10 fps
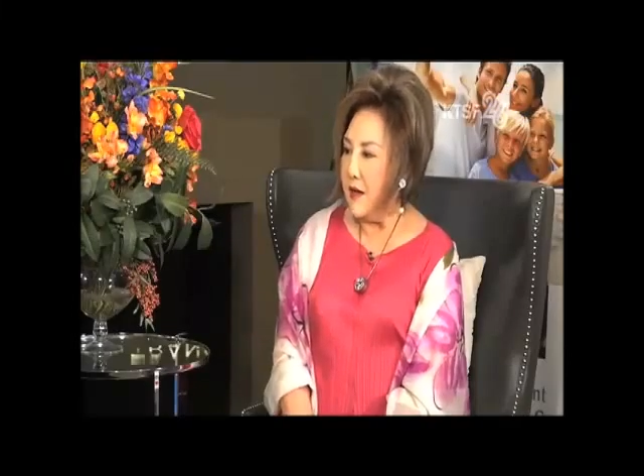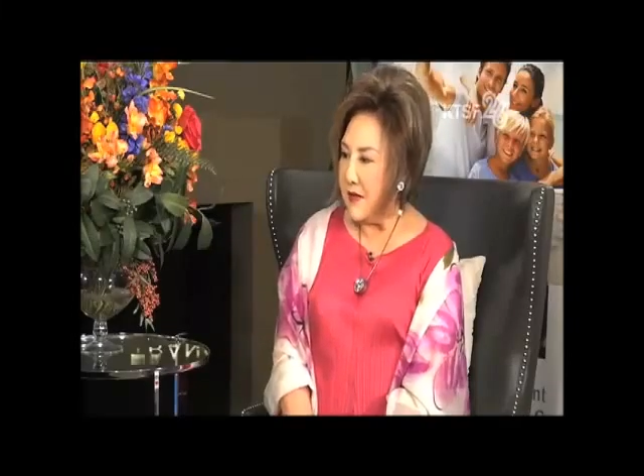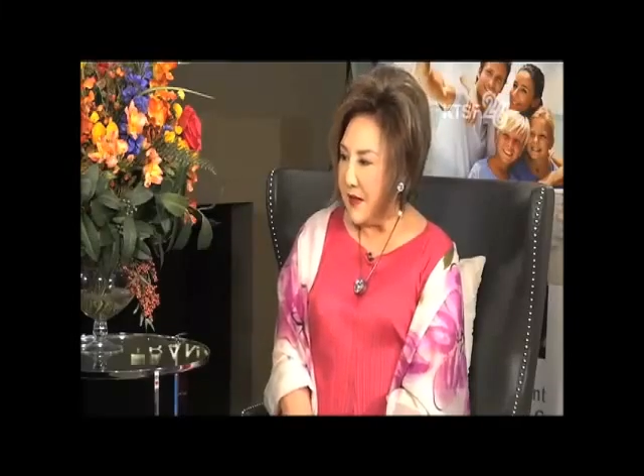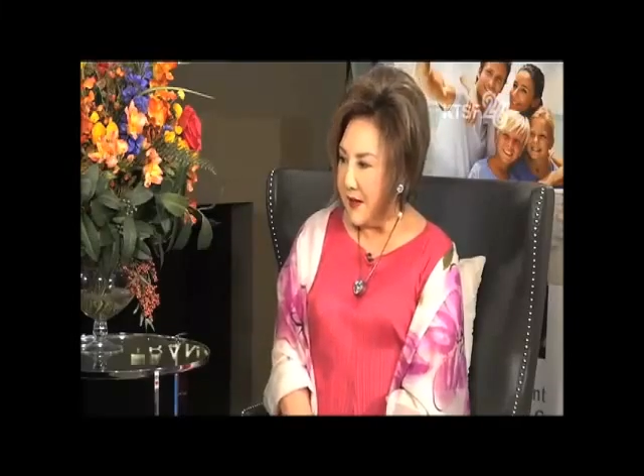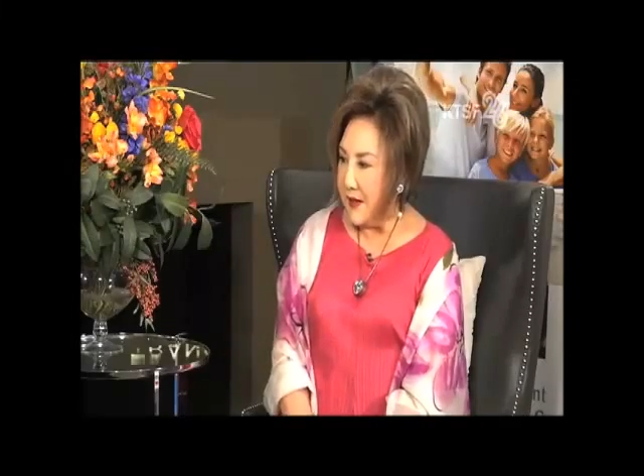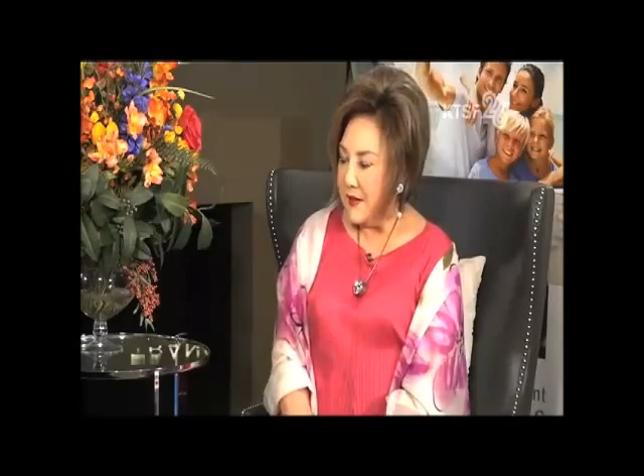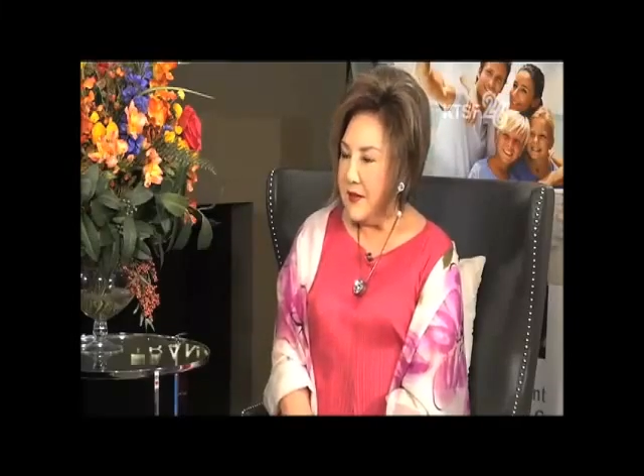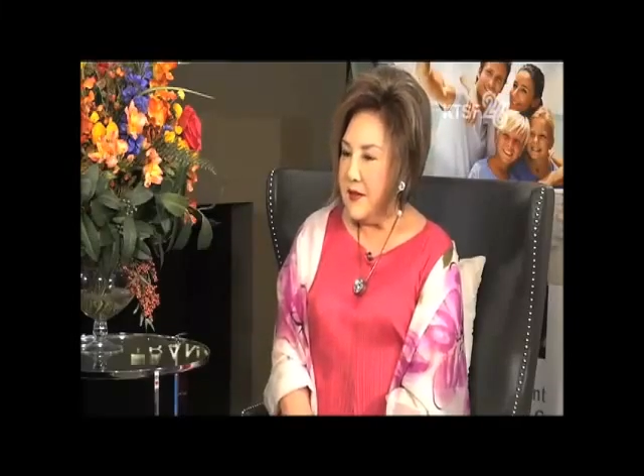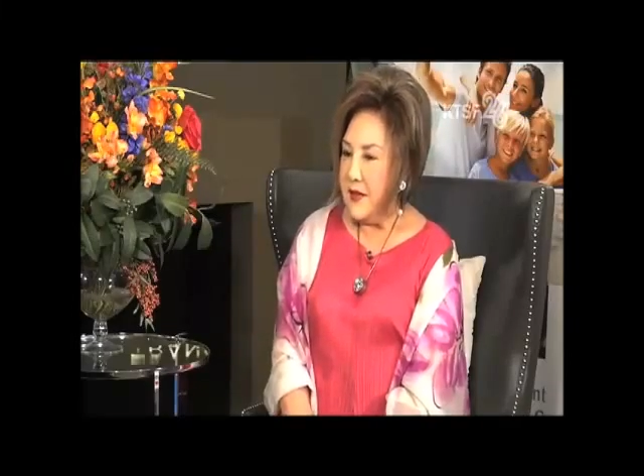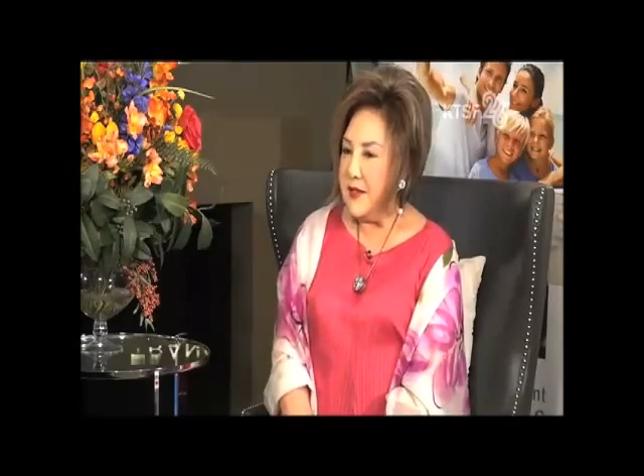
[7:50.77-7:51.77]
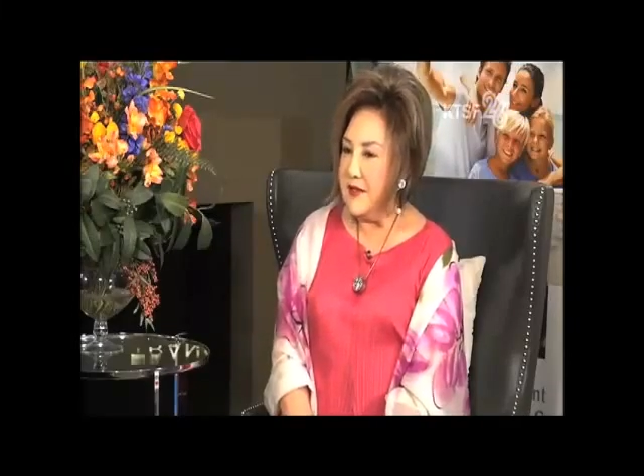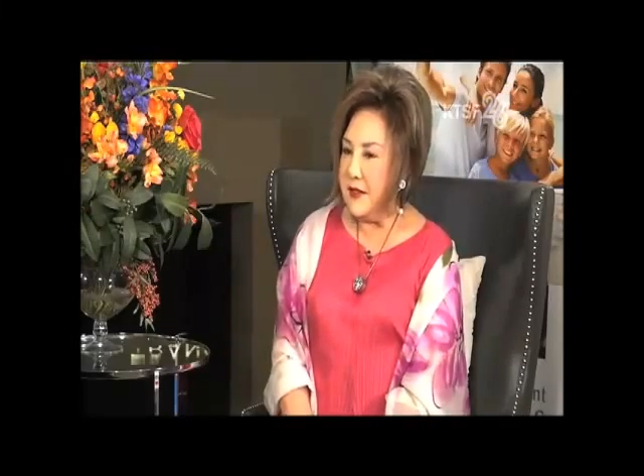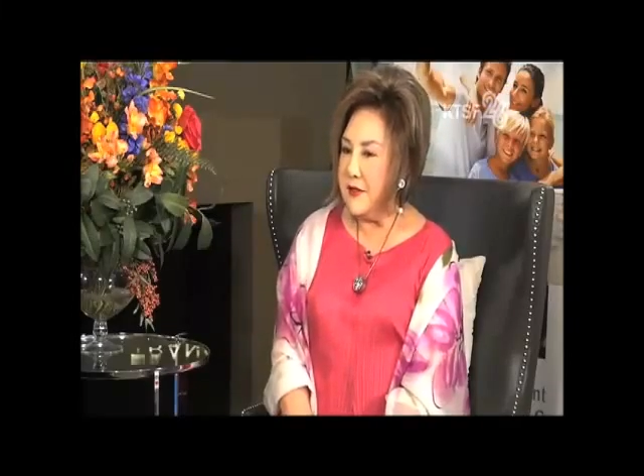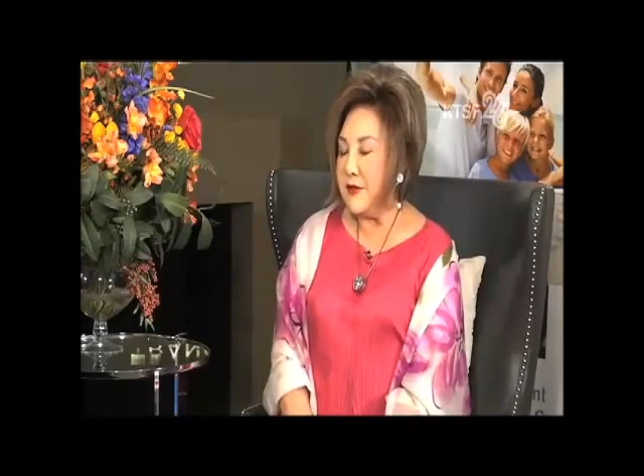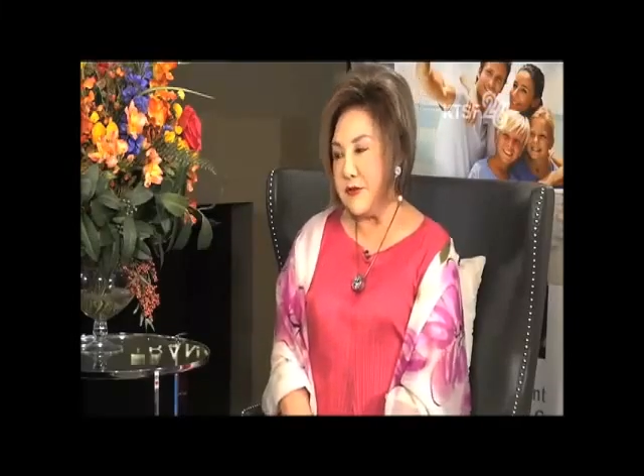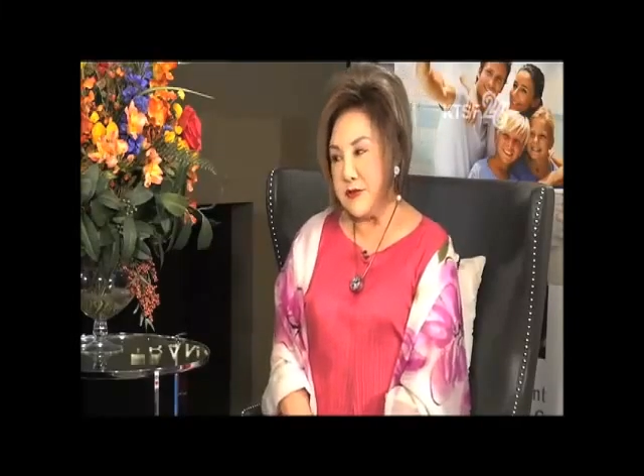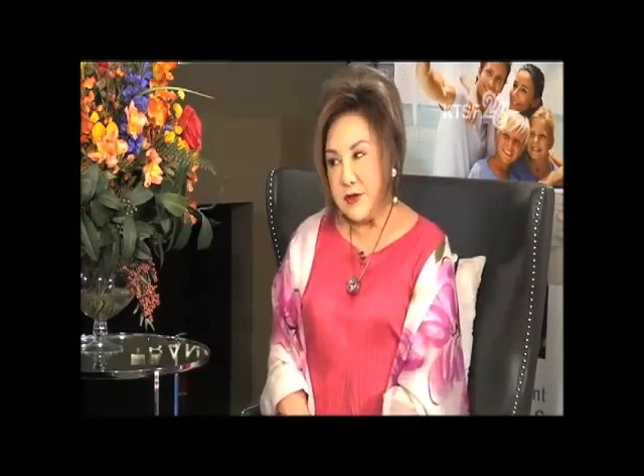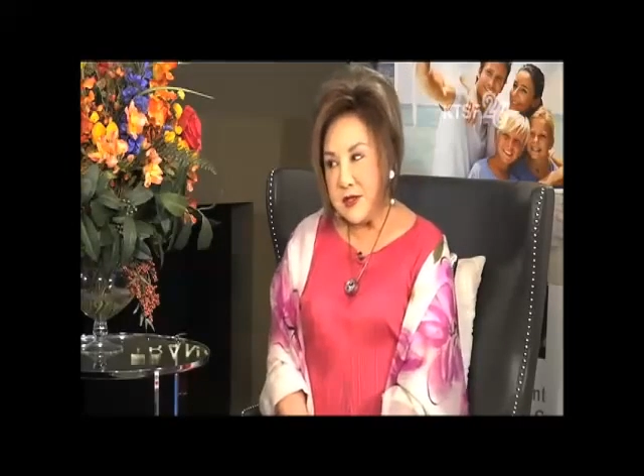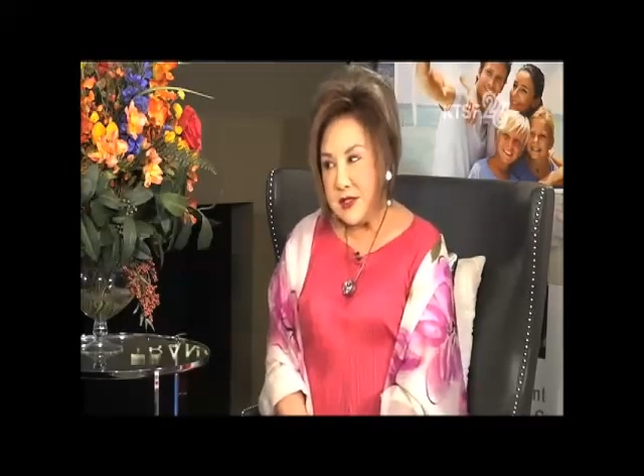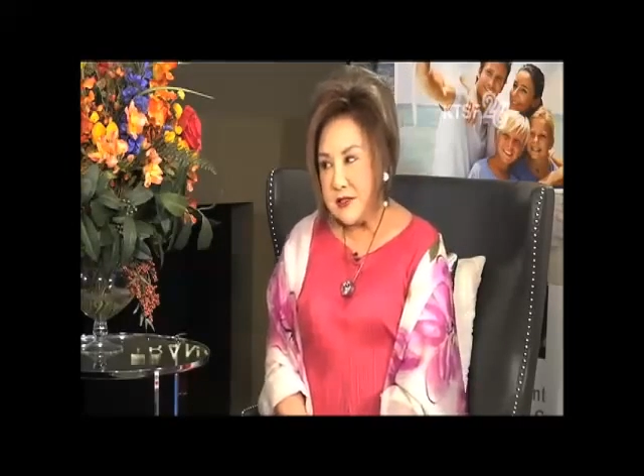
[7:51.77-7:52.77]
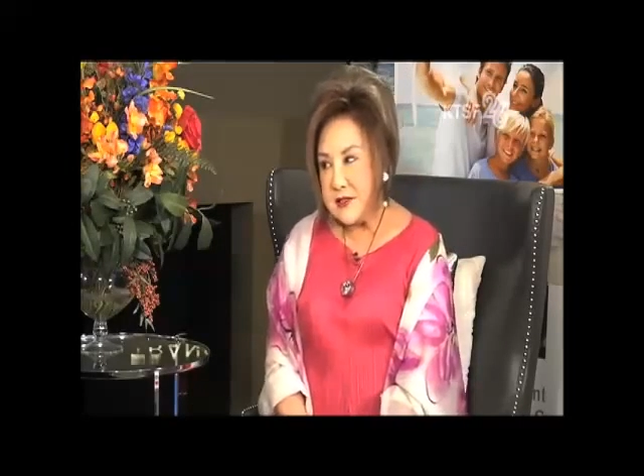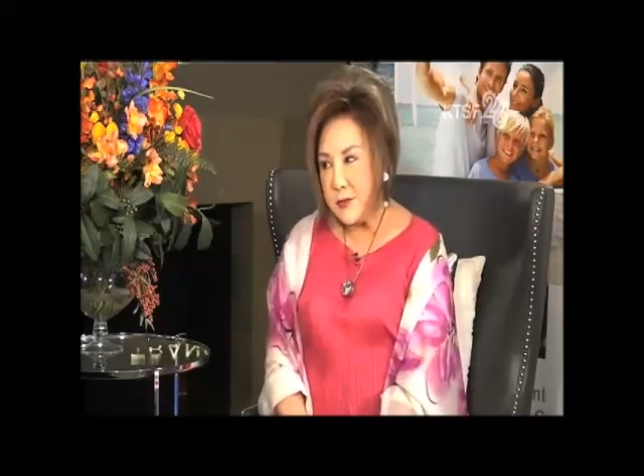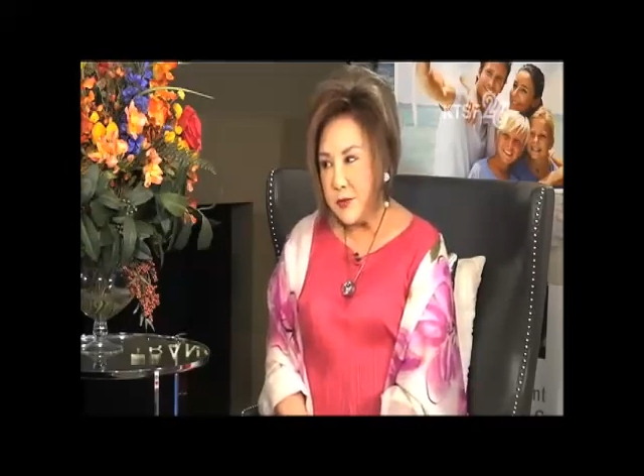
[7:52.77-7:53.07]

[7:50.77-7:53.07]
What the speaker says: Okay. And in the 30s,